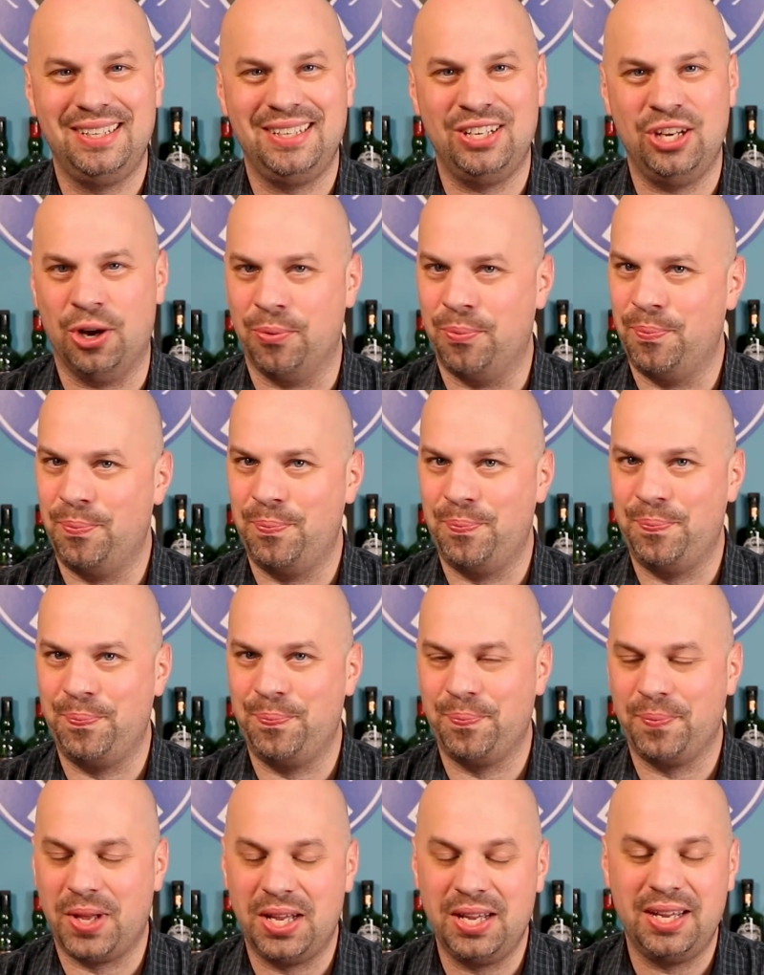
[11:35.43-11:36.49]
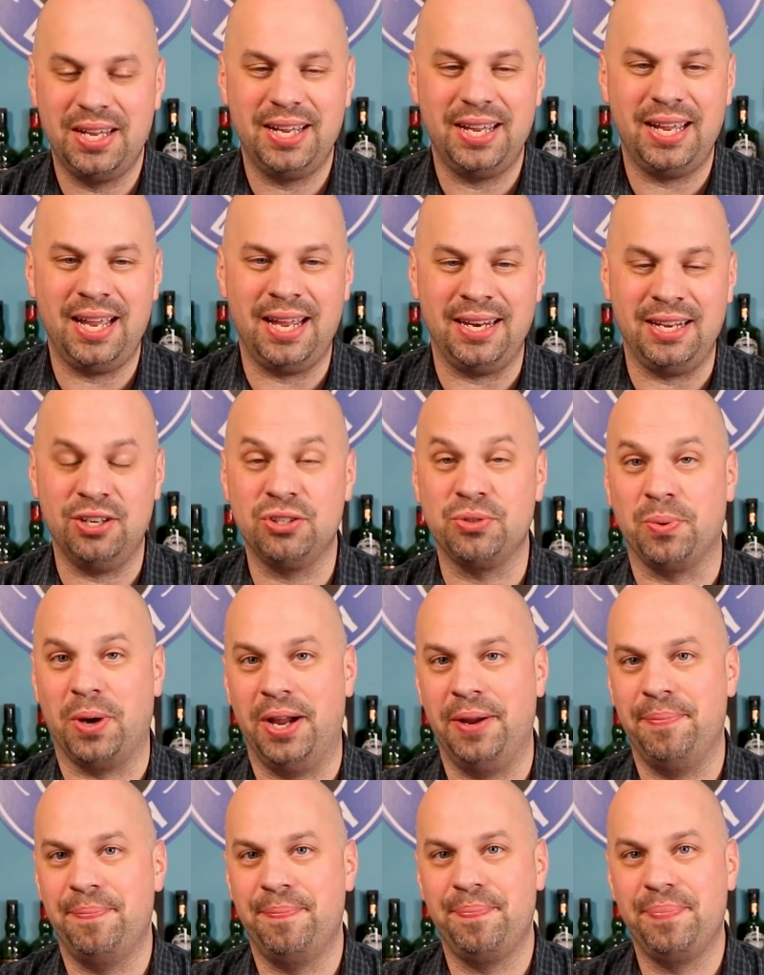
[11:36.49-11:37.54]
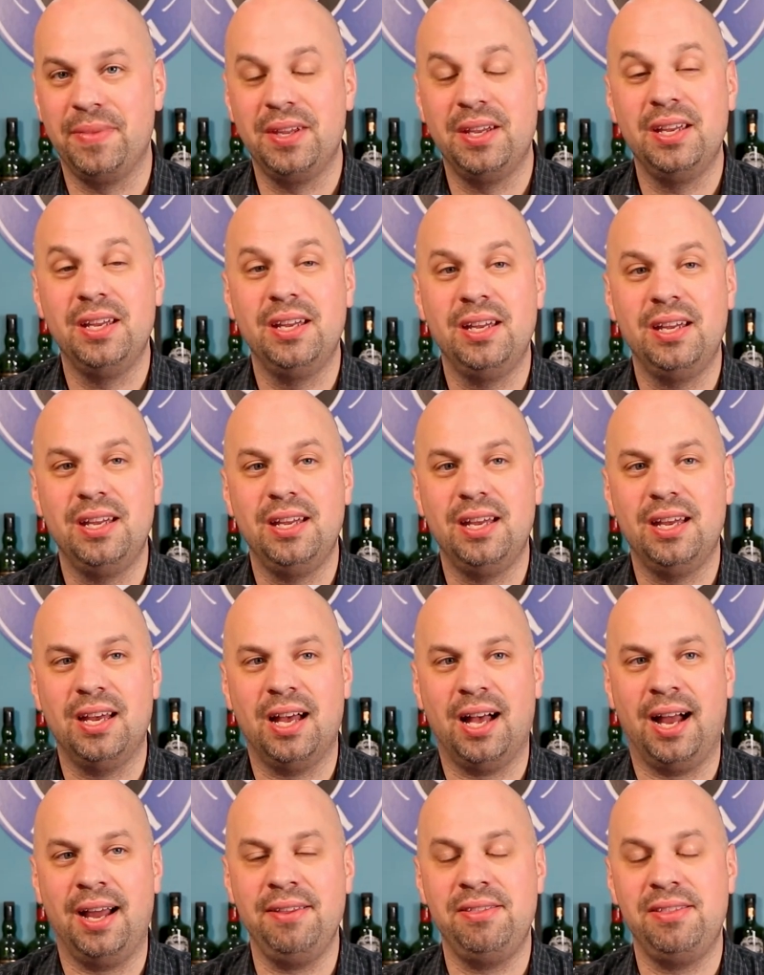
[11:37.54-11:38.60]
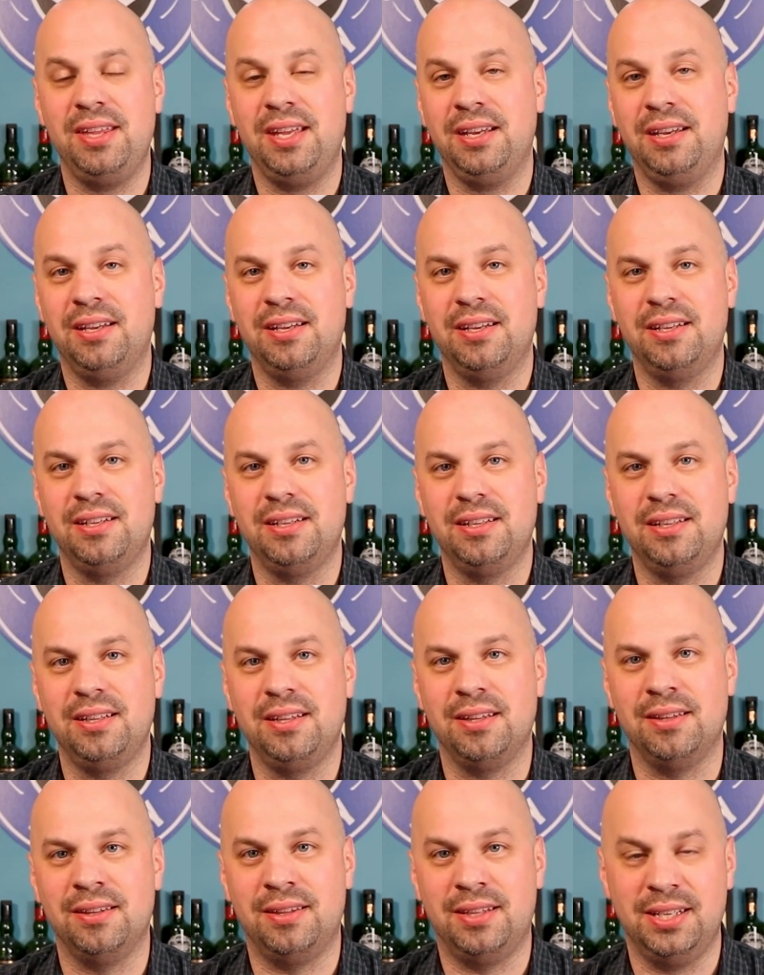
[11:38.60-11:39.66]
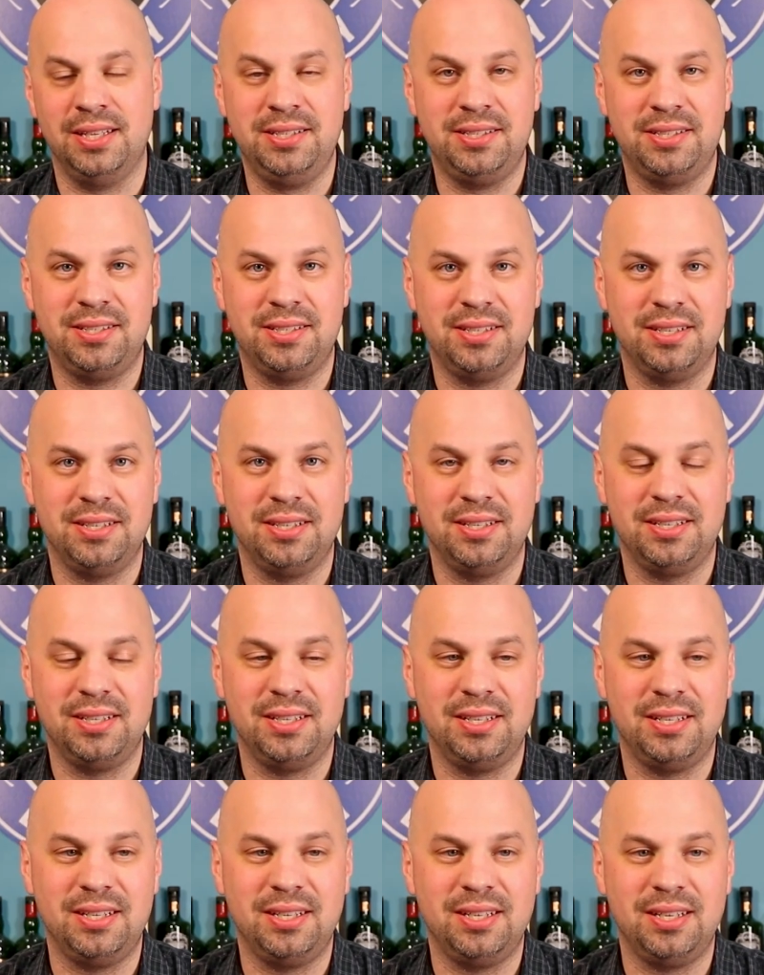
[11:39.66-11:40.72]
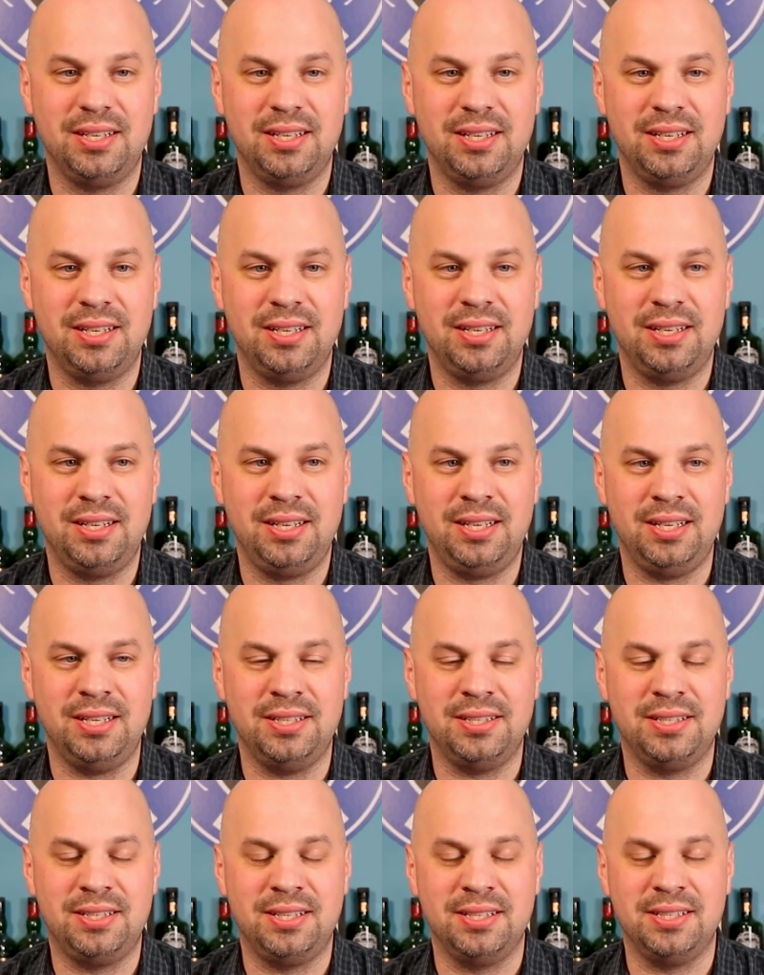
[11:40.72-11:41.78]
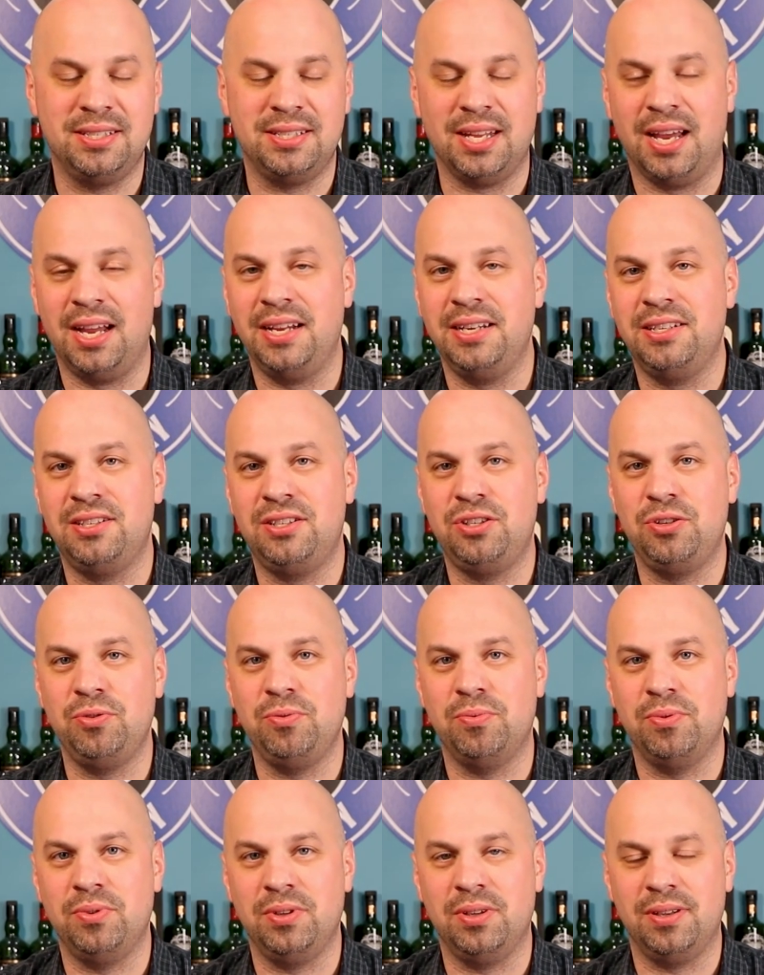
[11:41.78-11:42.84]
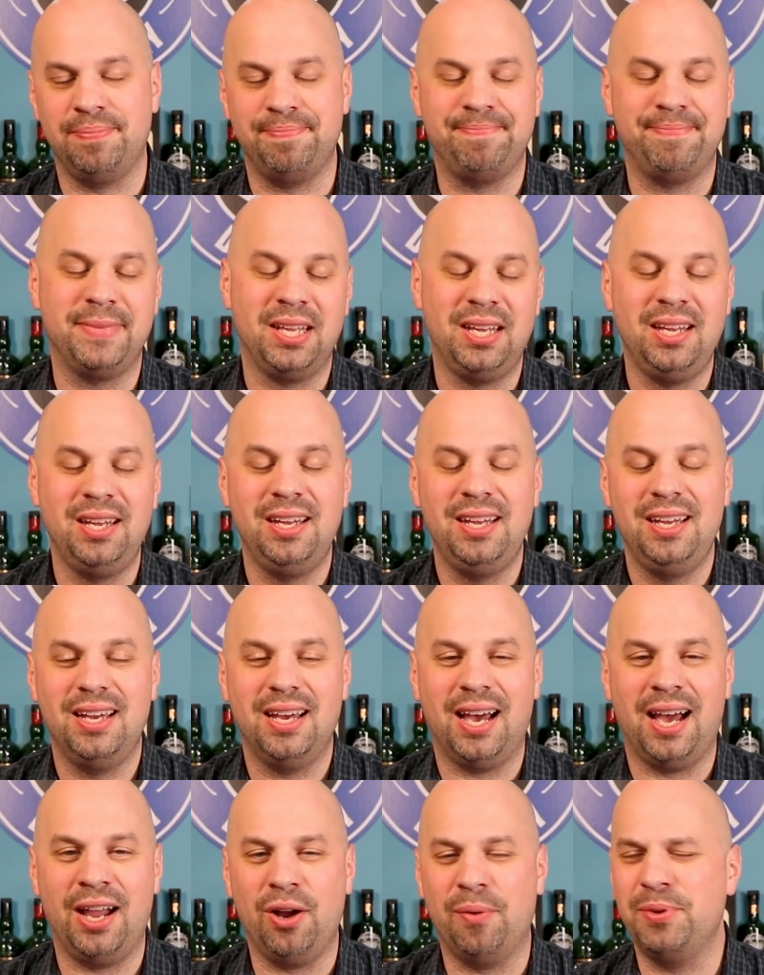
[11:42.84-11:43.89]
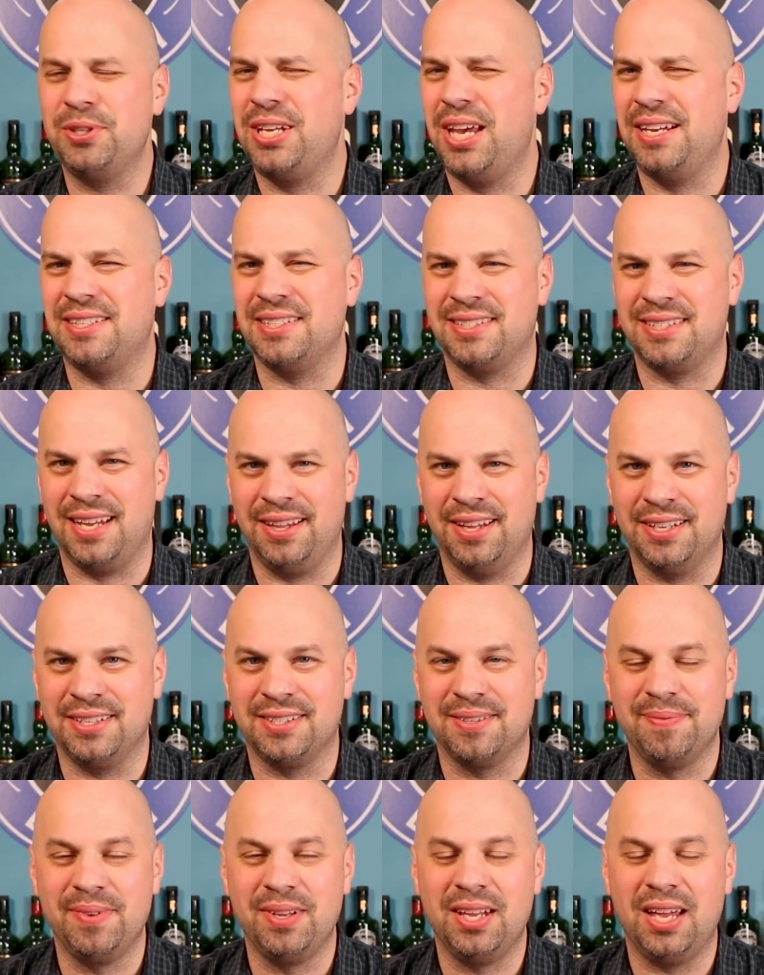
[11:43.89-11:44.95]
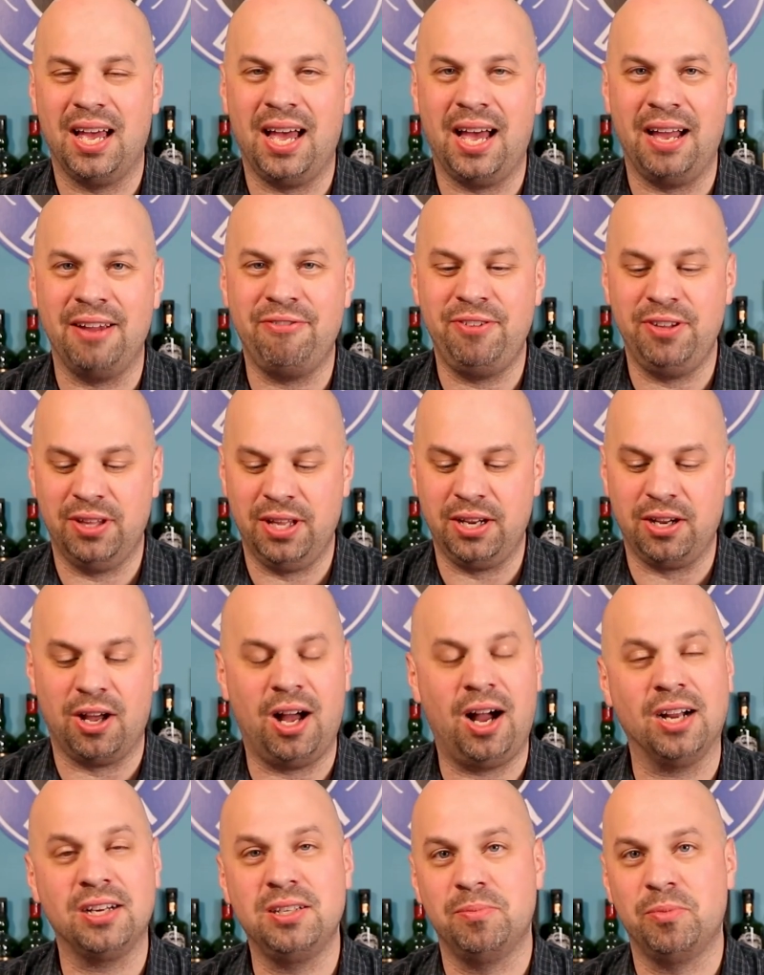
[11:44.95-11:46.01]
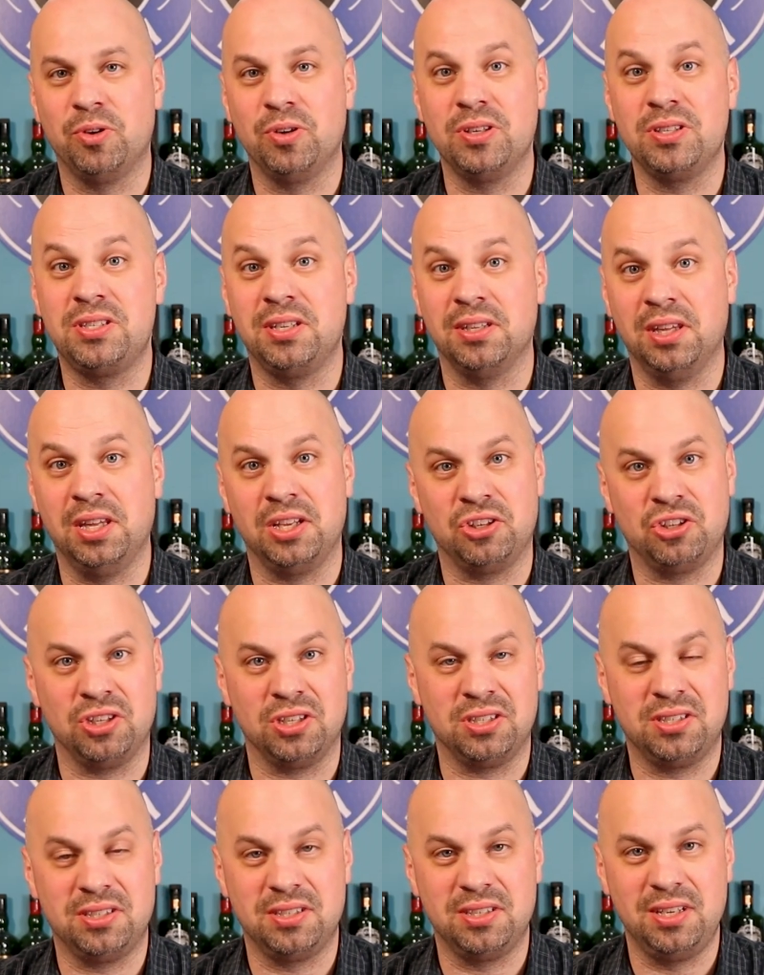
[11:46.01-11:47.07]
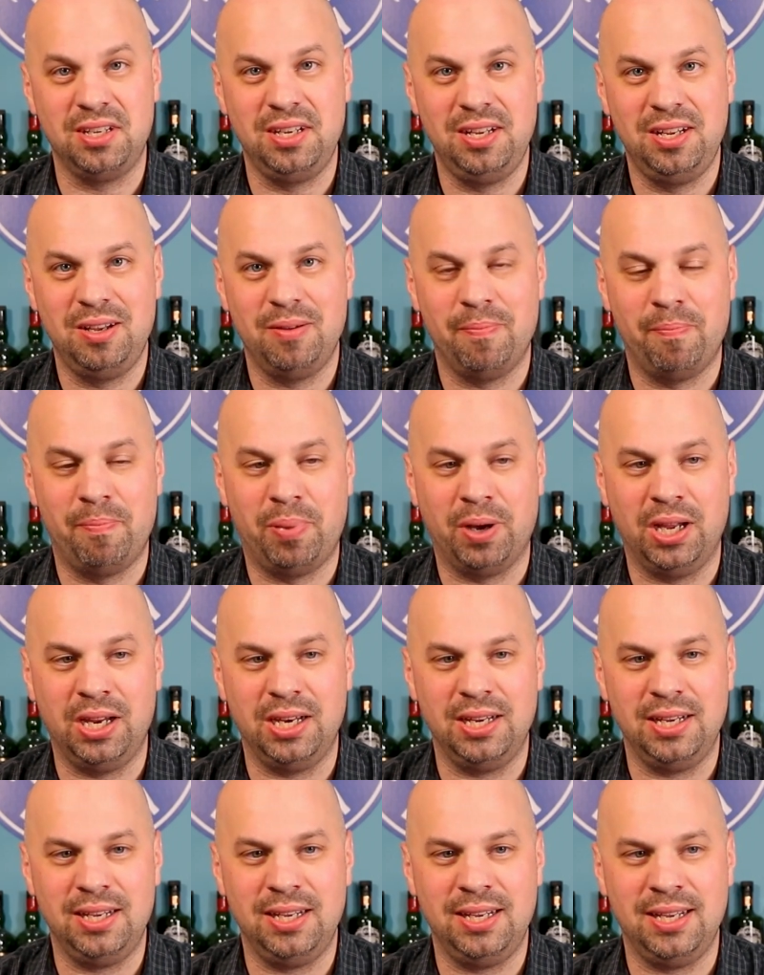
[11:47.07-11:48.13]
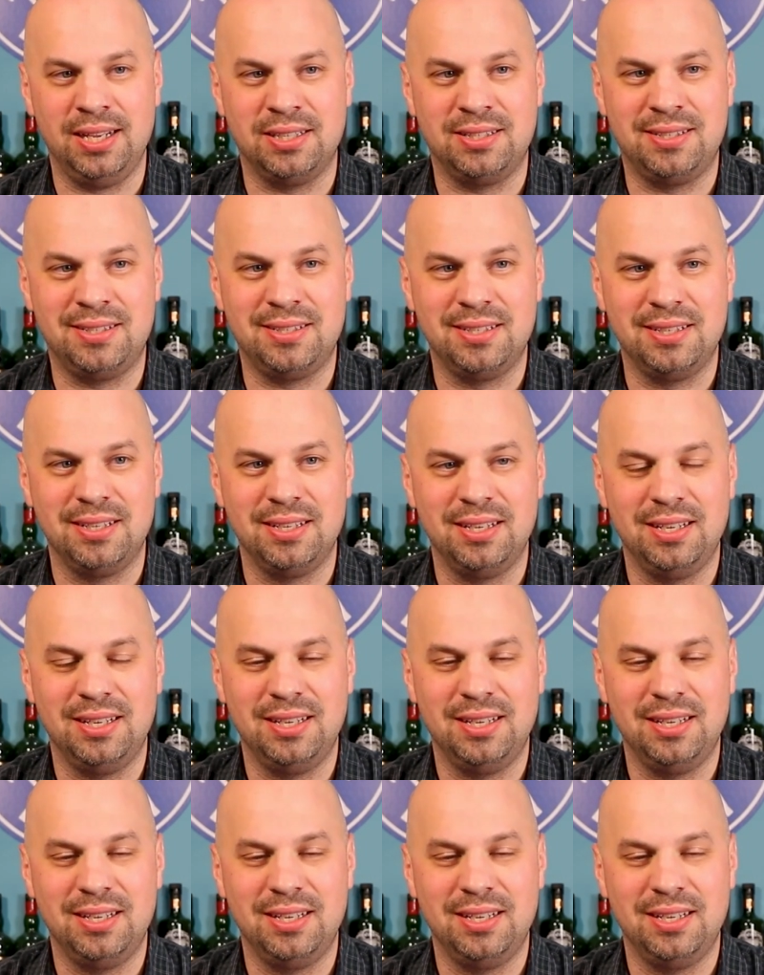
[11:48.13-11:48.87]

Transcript: No. And here's why. I think this is designed to, I almost hate to say this. I feel like Octomore is delicious, but it's